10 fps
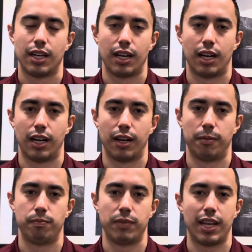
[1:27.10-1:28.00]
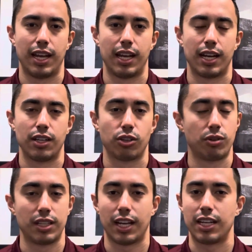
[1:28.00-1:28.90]
Um, and
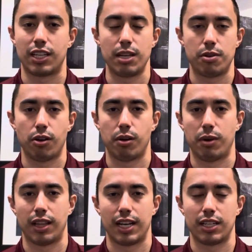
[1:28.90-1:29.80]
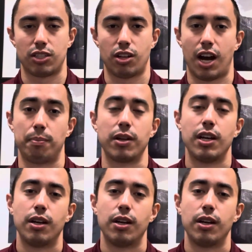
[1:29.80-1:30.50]
green light, keep going, red light, stop.